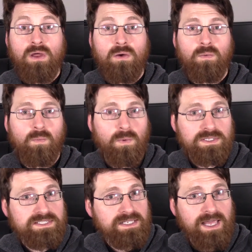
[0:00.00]

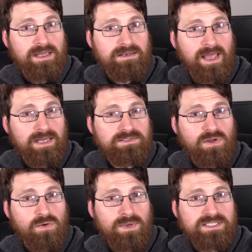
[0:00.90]
Once again, as
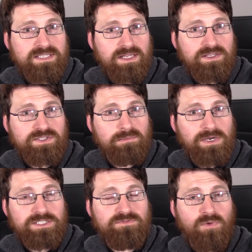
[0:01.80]
always, thank you so
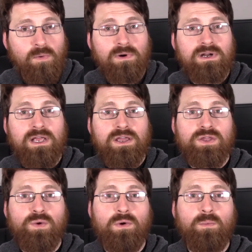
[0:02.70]
much for
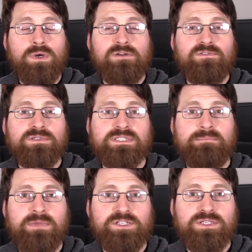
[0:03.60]
your wonderful
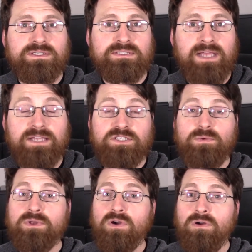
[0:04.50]
submissions. As you
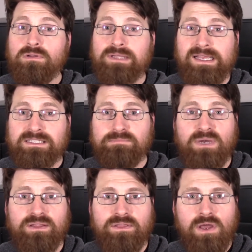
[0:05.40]
recall, last
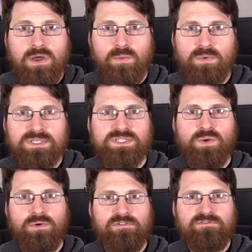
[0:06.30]
month was
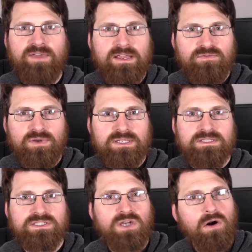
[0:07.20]
your favorite
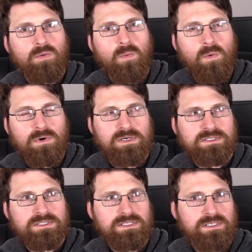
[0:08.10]
Star
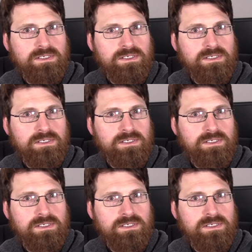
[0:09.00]
Wars